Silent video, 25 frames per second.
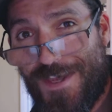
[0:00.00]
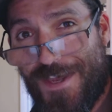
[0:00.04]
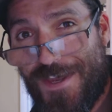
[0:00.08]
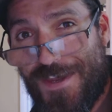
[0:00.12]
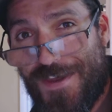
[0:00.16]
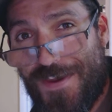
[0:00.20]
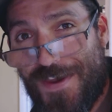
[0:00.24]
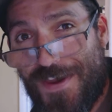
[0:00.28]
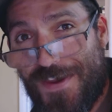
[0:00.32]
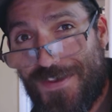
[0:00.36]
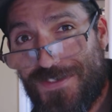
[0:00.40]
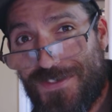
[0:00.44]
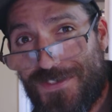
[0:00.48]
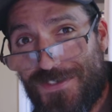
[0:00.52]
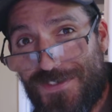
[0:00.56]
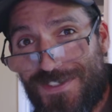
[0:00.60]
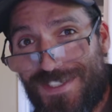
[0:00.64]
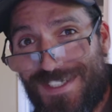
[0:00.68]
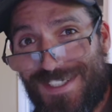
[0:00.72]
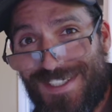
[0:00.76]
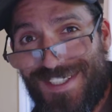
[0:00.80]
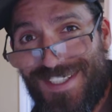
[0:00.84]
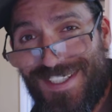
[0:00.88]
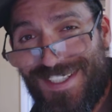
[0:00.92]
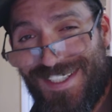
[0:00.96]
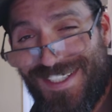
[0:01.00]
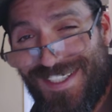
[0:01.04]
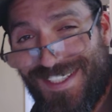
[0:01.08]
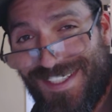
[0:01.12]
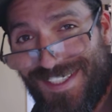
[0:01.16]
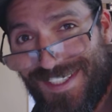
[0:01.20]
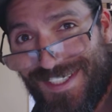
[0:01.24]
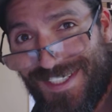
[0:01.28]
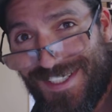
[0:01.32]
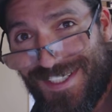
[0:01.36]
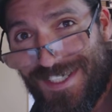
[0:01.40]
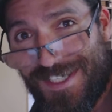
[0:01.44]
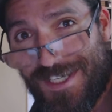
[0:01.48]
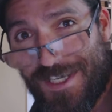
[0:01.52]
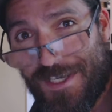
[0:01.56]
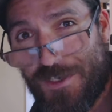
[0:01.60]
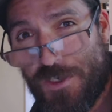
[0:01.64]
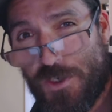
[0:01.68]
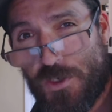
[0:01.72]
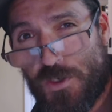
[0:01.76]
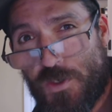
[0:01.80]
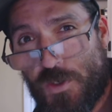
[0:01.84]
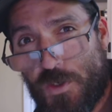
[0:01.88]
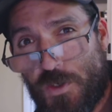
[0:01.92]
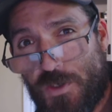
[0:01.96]
Hey guys,
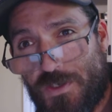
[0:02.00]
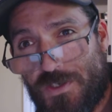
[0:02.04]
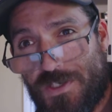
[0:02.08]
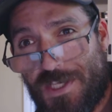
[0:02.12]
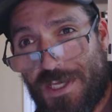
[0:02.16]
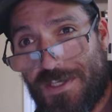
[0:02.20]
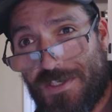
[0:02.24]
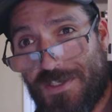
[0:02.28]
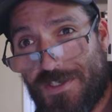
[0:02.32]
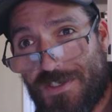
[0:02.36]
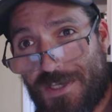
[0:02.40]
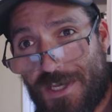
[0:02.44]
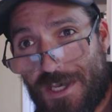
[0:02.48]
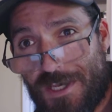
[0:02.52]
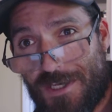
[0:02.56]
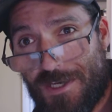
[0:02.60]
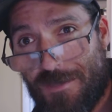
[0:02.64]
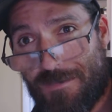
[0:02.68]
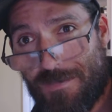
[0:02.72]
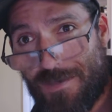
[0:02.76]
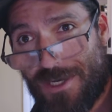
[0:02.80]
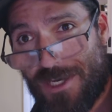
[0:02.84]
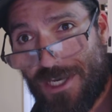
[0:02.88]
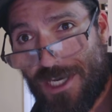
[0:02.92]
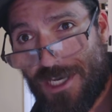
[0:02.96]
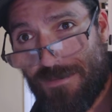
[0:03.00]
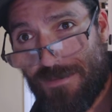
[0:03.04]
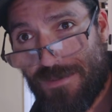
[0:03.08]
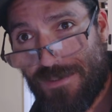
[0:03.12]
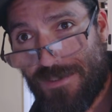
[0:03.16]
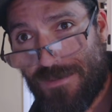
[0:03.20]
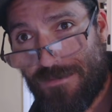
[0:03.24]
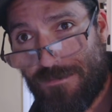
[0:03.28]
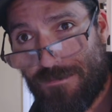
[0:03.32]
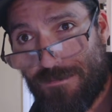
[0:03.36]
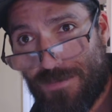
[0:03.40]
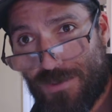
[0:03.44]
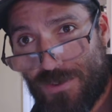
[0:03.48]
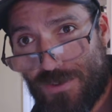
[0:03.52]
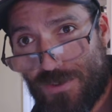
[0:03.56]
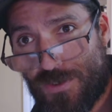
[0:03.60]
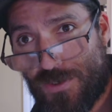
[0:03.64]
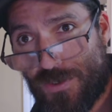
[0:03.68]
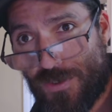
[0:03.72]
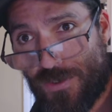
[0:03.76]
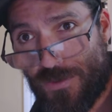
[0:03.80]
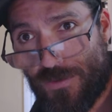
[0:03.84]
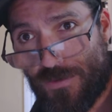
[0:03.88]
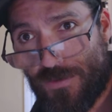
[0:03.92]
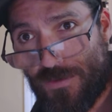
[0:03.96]
just noticed that sign up behind me,
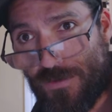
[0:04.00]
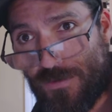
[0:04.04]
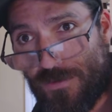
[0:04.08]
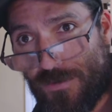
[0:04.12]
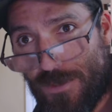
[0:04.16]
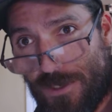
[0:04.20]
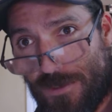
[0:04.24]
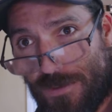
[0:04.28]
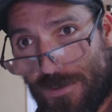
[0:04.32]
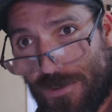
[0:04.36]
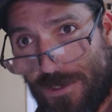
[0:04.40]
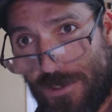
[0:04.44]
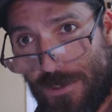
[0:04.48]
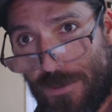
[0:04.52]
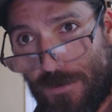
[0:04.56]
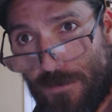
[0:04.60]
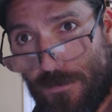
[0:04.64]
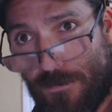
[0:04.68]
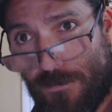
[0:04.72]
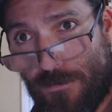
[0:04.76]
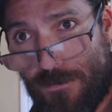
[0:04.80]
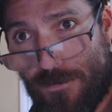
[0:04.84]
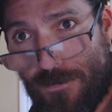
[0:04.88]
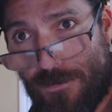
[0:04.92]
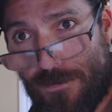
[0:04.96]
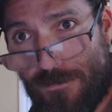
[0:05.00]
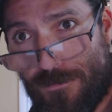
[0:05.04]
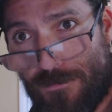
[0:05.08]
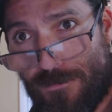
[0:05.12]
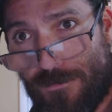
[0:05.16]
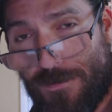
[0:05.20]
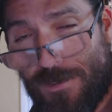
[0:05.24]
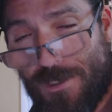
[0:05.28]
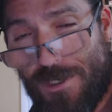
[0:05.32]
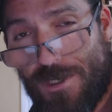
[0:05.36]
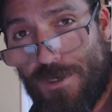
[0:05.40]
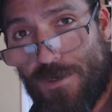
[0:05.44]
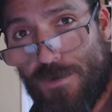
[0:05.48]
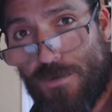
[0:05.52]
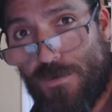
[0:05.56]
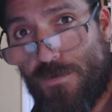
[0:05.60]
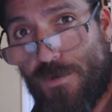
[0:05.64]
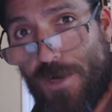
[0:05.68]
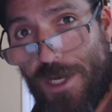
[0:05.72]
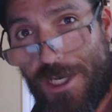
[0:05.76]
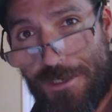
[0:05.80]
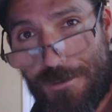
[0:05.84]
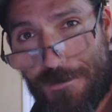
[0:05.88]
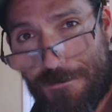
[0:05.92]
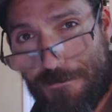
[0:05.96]
right there.
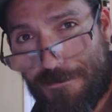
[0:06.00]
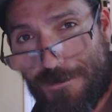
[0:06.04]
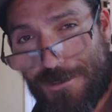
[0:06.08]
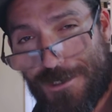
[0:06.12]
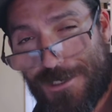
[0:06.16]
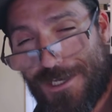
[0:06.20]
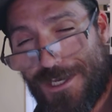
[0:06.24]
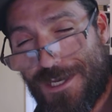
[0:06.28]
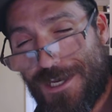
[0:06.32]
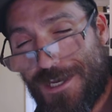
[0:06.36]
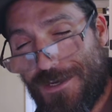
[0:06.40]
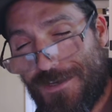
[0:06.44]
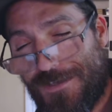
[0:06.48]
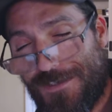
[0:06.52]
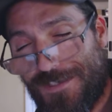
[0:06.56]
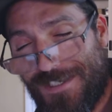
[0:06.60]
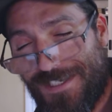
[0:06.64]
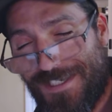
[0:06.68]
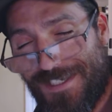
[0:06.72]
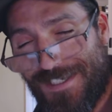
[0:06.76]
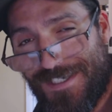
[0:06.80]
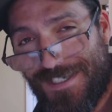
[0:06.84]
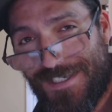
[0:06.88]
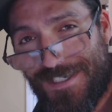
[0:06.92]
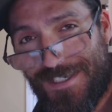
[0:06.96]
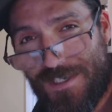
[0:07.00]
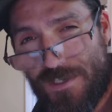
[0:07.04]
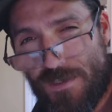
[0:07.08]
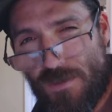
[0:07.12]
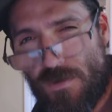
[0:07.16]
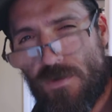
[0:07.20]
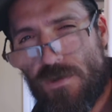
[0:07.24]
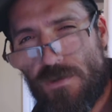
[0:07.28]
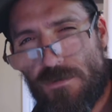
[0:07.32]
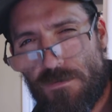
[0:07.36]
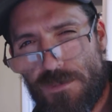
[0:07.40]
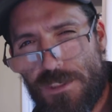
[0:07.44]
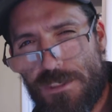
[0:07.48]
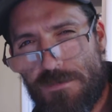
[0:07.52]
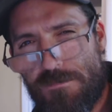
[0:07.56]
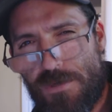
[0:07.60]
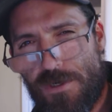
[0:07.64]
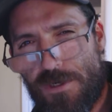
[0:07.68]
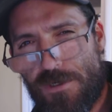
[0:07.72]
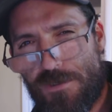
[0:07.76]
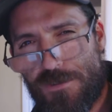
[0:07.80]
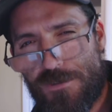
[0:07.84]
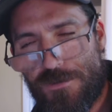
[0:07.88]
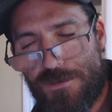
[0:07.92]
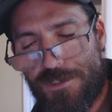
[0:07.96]
Write or work out or read
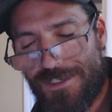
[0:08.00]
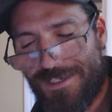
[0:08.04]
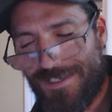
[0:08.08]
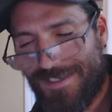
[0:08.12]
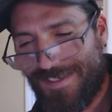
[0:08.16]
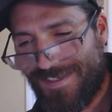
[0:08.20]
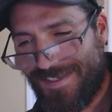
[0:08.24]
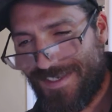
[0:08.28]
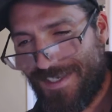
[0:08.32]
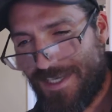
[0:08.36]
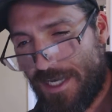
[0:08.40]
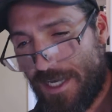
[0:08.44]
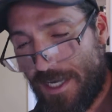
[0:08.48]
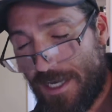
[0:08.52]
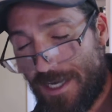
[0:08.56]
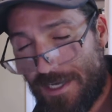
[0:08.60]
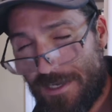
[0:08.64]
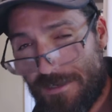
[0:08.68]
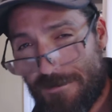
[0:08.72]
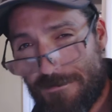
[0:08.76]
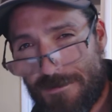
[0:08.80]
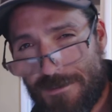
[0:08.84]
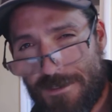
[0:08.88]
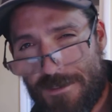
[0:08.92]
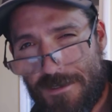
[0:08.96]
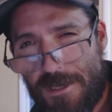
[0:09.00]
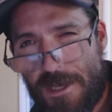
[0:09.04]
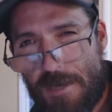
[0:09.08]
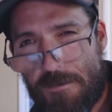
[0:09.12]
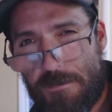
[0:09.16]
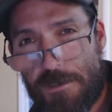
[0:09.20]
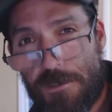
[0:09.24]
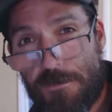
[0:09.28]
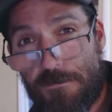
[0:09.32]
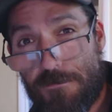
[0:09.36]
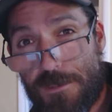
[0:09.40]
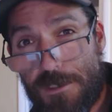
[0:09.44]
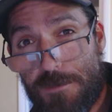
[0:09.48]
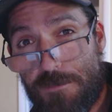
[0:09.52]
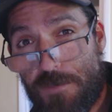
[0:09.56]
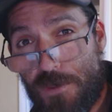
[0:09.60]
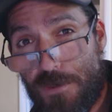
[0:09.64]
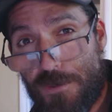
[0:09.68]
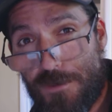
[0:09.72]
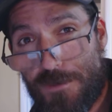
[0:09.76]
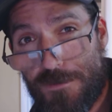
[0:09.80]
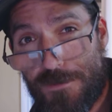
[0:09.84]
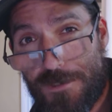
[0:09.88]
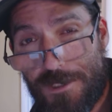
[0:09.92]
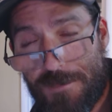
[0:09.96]
poetry. Today I'm going to read
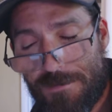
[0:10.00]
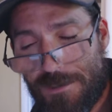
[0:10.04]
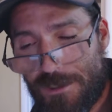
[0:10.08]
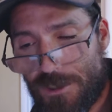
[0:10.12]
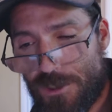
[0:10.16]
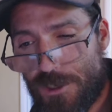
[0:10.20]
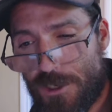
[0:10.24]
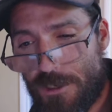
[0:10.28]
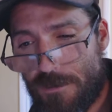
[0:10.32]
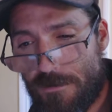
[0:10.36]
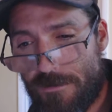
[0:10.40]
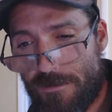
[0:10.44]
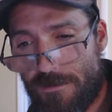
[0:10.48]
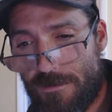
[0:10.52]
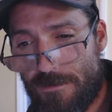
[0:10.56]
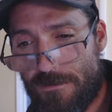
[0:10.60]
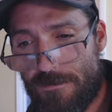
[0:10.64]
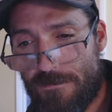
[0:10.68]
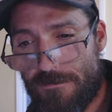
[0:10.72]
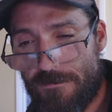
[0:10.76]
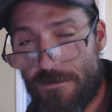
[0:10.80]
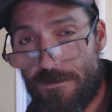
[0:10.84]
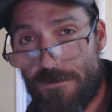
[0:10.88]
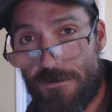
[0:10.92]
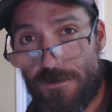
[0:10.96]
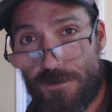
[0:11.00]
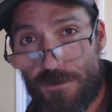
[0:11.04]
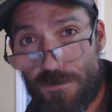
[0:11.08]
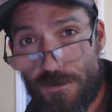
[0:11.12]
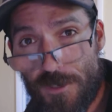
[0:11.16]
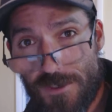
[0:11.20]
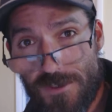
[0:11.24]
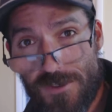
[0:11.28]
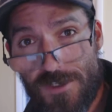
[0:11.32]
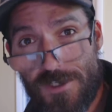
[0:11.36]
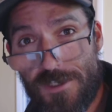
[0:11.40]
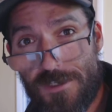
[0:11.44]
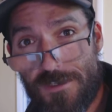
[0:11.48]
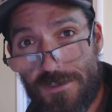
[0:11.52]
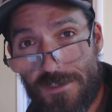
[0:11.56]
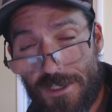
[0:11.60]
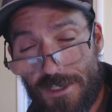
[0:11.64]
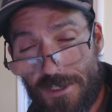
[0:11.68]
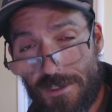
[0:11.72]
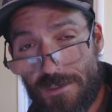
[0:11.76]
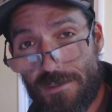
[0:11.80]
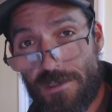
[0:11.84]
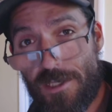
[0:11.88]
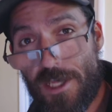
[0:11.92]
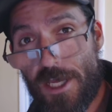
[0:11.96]
poetry. I'm going to share with you trusting
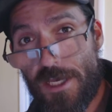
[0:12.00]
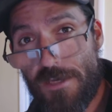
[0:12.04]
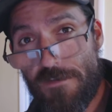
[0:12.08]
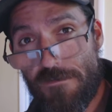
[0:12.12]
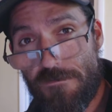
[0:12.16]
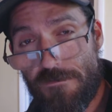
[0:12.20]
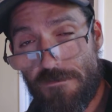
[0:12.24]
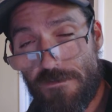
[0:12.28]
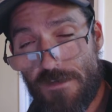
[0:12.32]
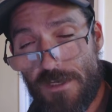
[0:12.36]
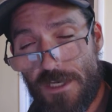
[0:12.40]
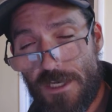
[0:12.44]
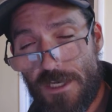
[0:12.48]
in life.